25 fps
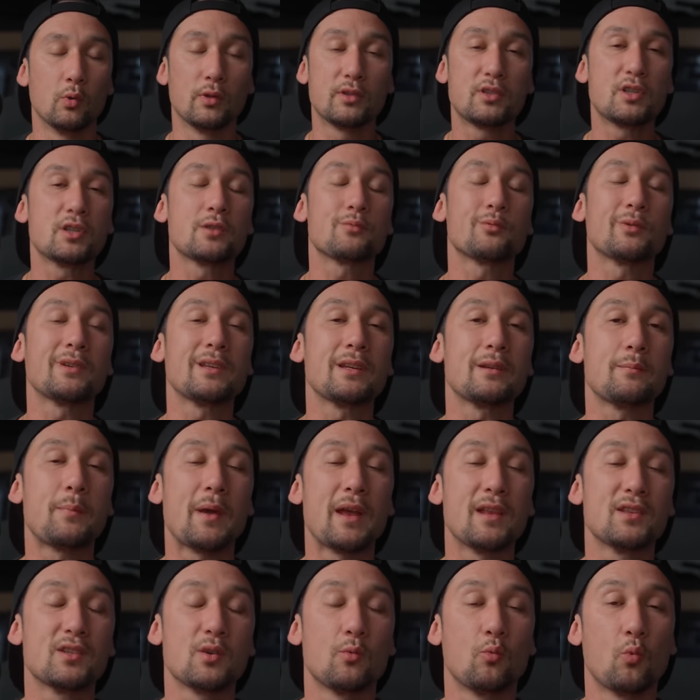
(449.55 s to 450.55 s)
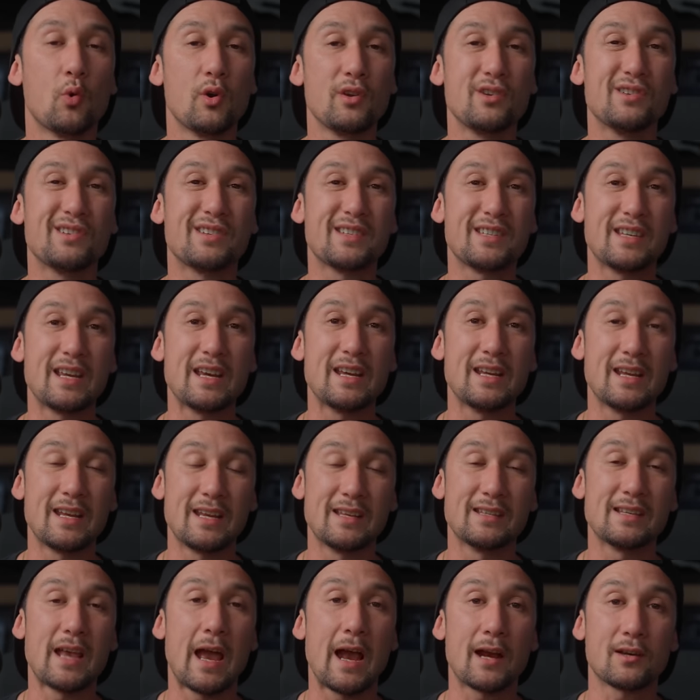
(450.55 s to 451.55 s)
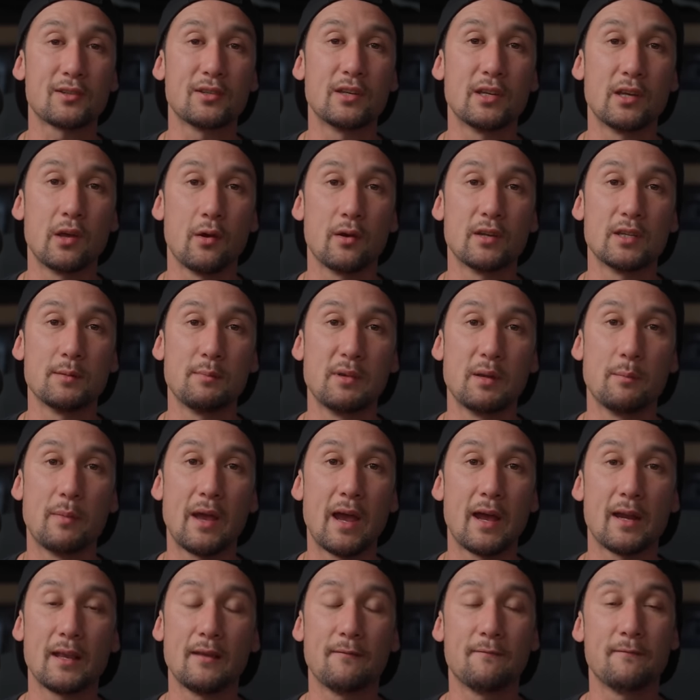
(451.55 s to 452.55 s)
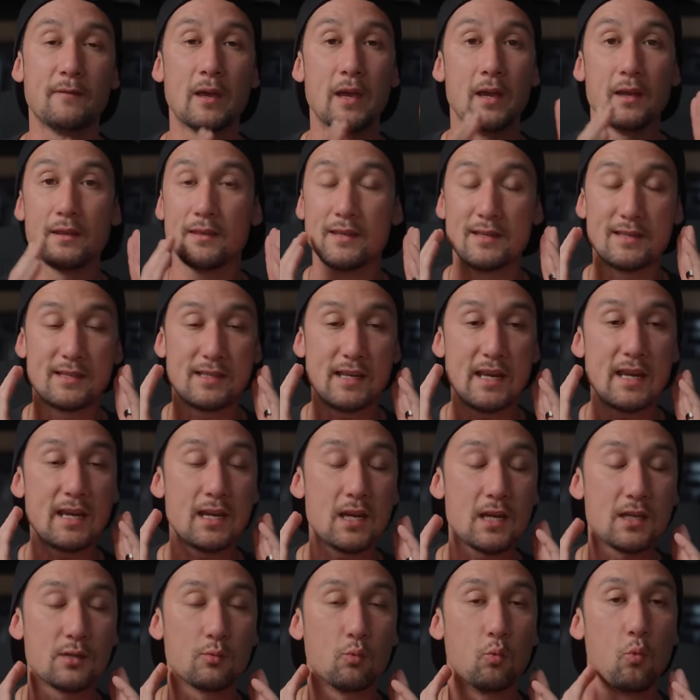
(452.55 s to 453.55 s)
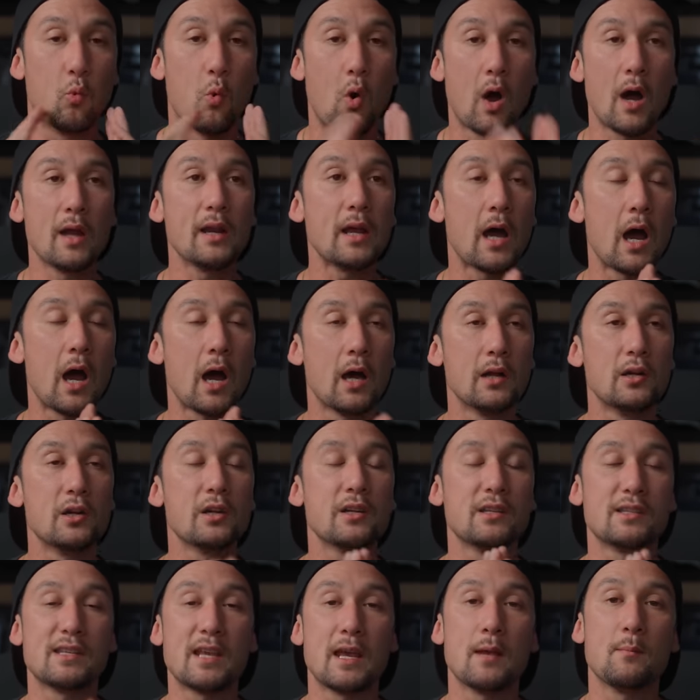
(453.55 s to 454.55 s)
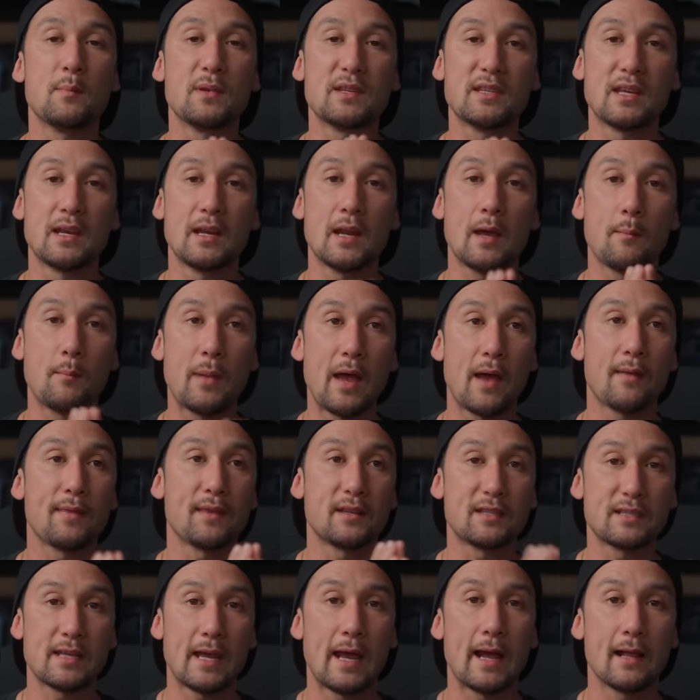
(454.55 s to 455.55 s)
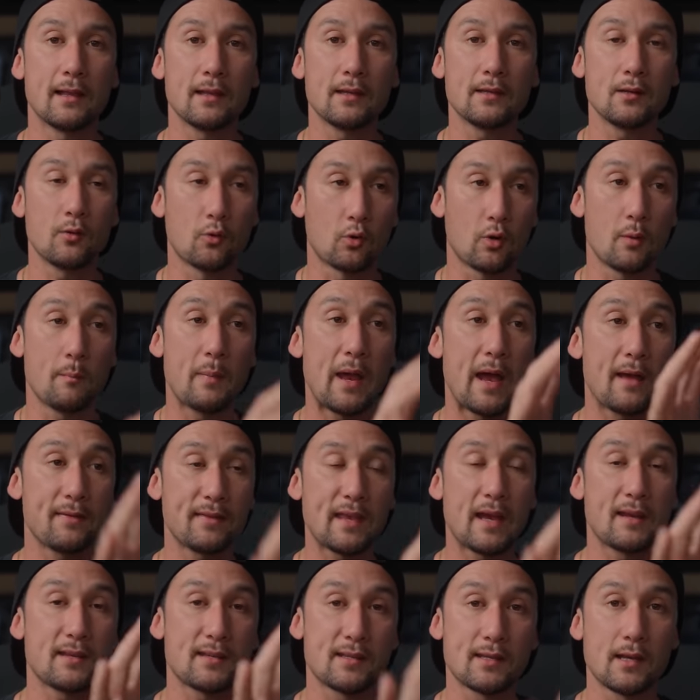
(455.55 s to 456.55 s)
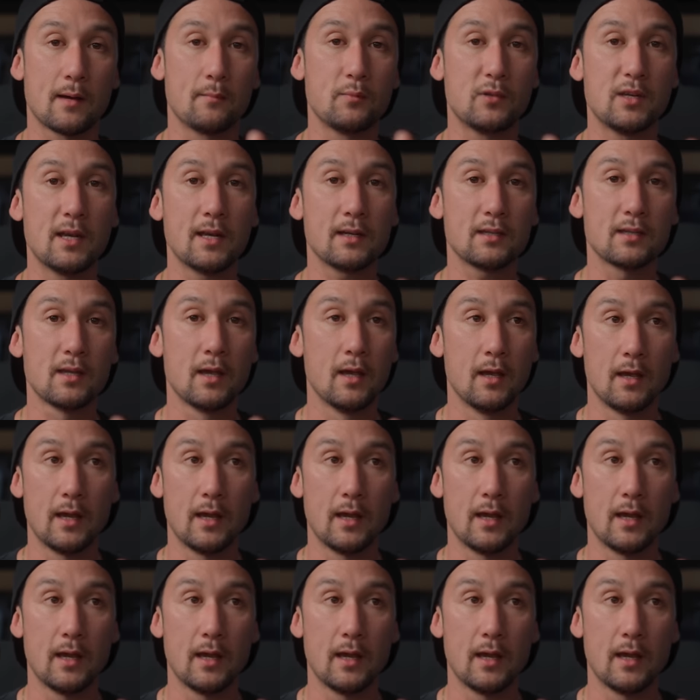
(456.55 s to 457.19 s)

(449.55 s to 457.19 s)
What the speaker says: Well, it just really depends on what your scene is actually going to be about. If the scene is 110% about the talent or about that subject,